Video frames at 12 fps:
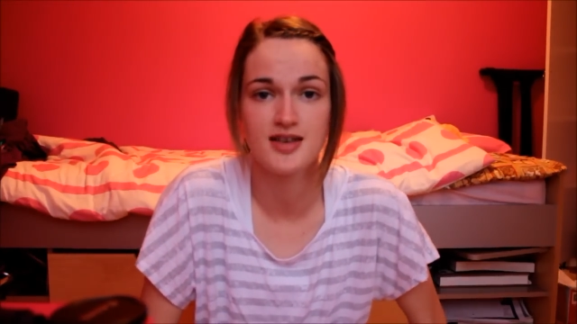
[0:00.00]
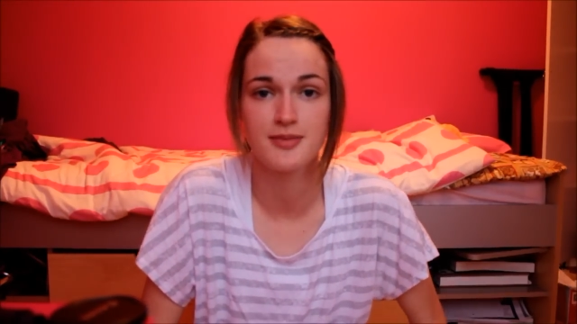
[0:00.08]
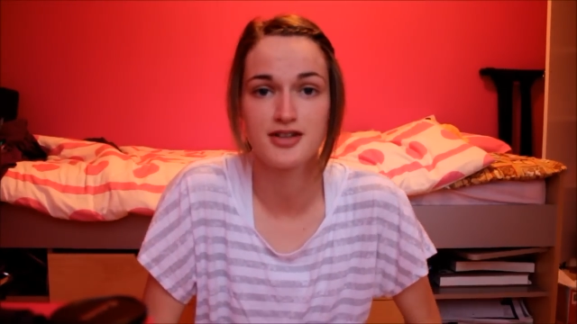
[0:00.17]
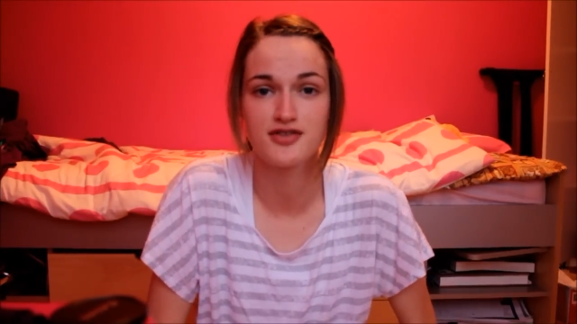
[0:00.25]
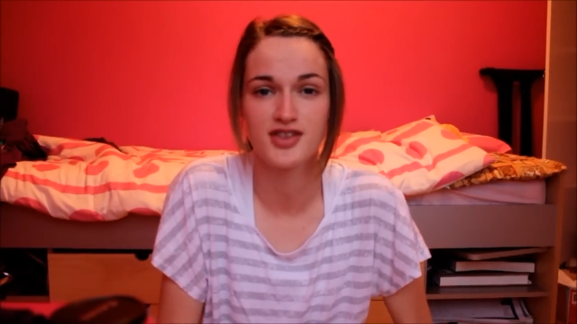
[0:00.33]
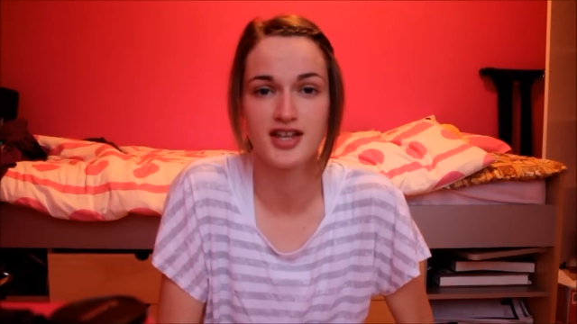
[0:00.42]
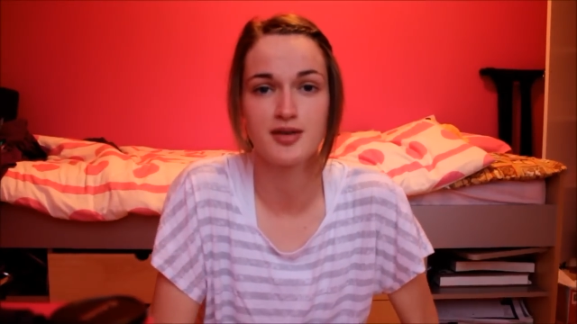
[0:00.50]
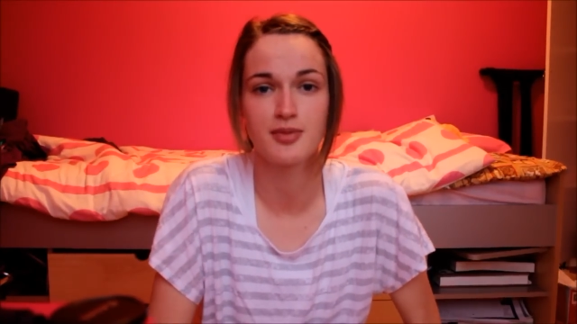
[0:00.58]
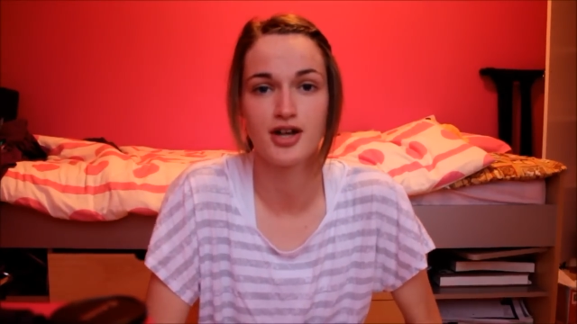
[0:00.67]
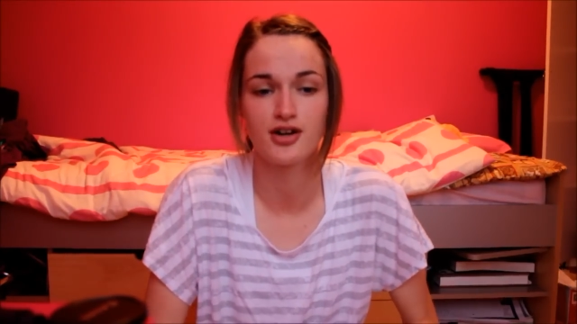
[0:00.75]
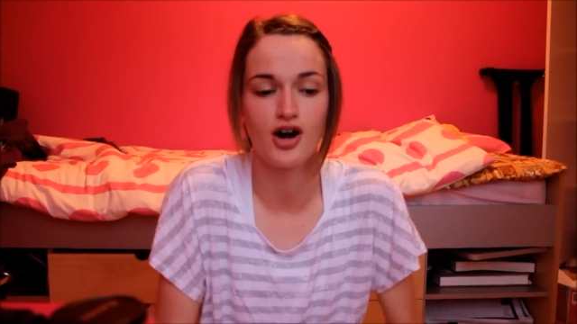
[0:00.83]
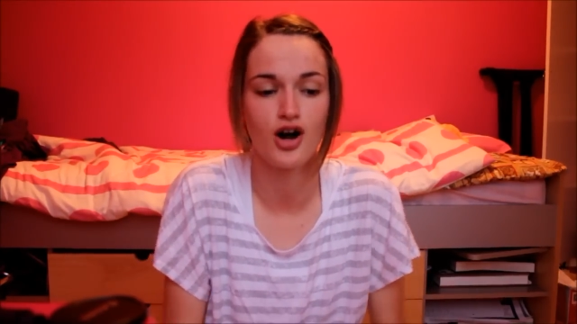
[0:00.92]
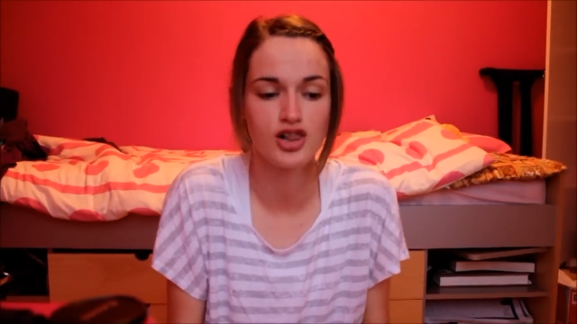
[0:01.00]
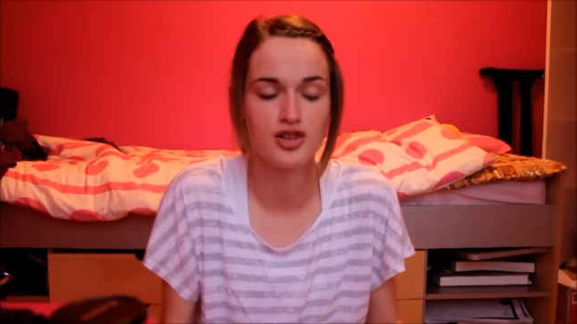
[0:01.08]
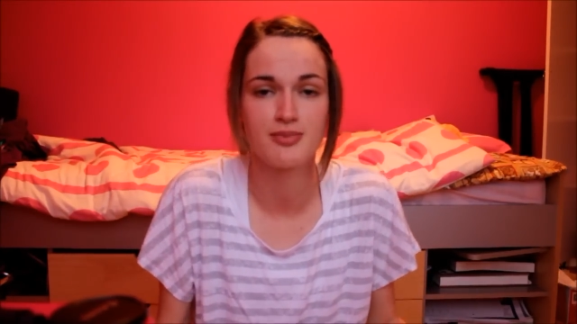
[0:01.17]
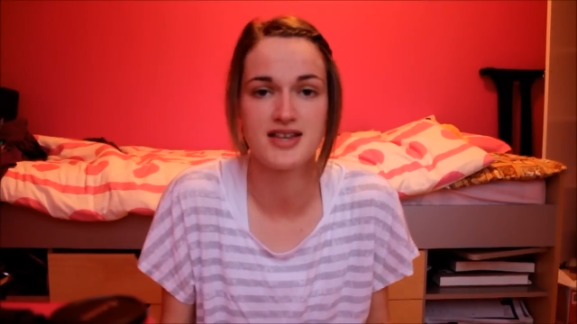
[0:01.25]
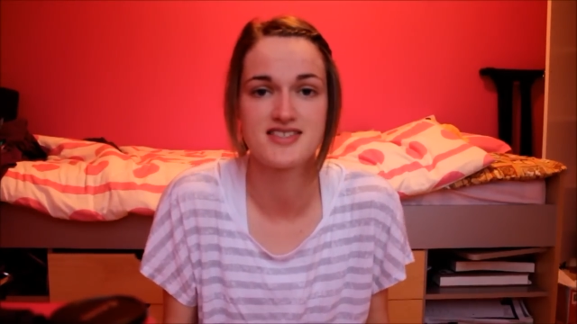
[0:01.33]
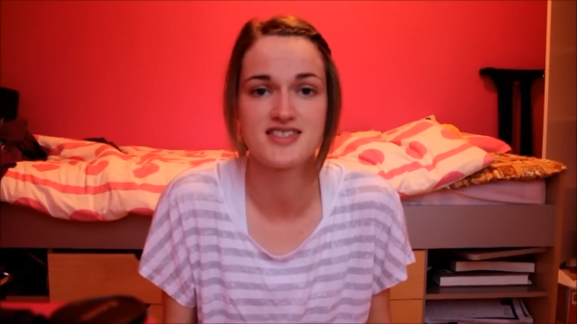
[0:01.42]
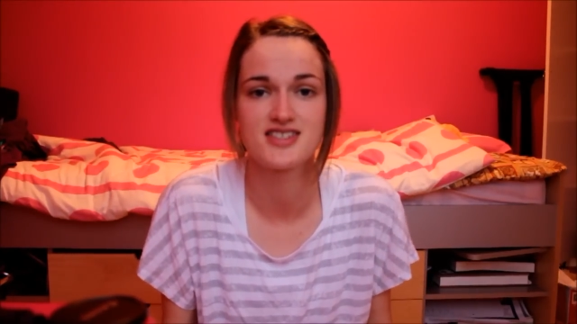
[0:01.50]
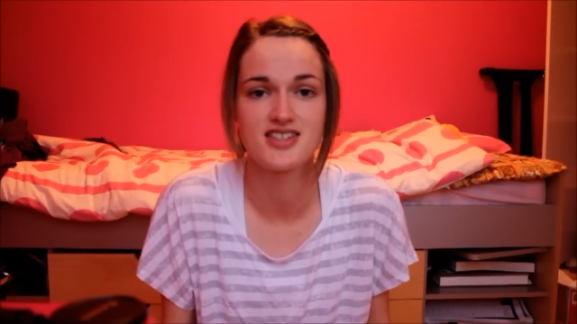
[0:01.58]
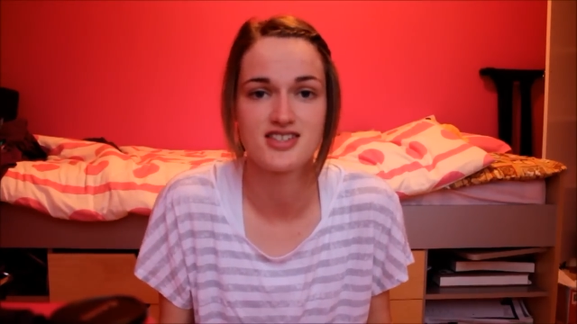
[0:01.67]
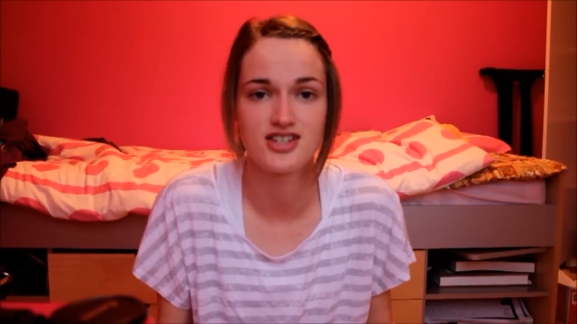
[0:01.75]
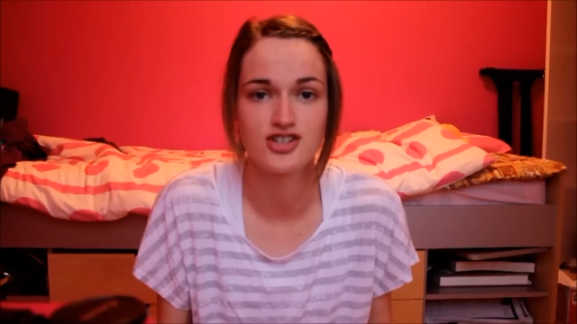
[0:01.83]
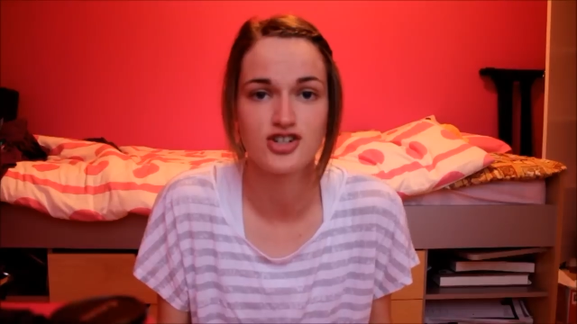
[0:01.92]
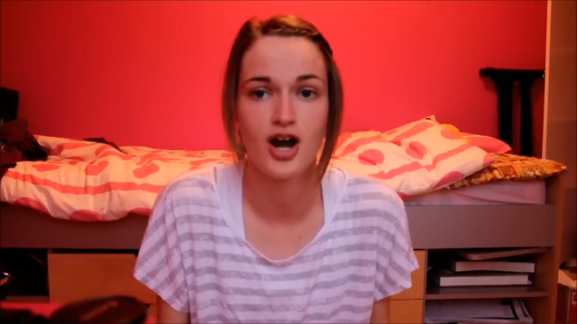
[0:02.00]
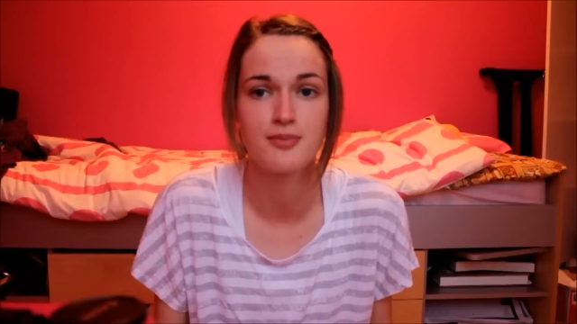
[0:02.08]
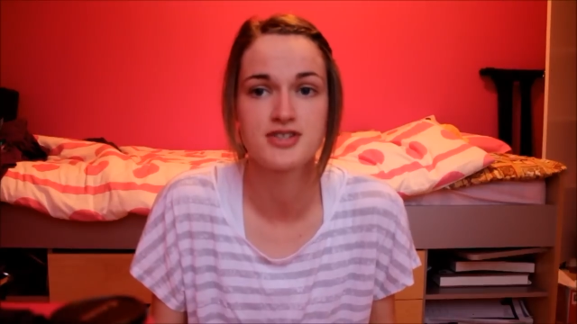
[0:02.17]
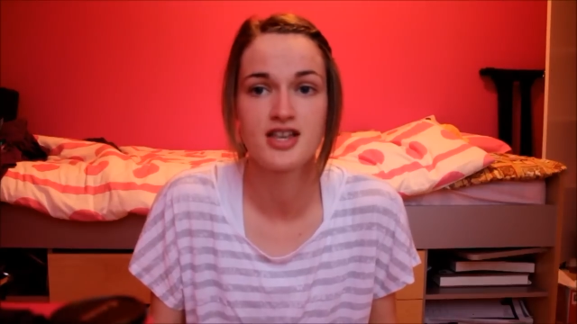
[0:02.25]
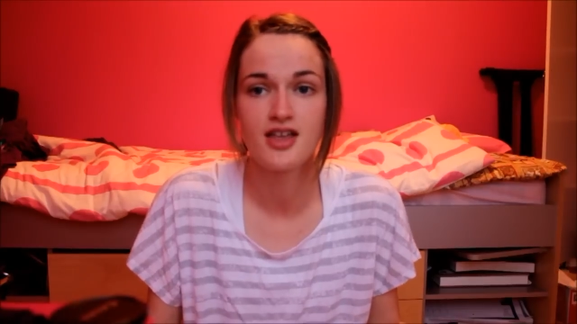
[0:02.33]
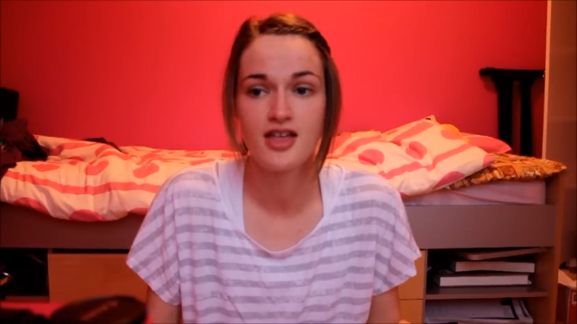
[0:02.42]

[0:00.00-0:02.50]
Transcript: I mean, if you think about it, all the businesses and shops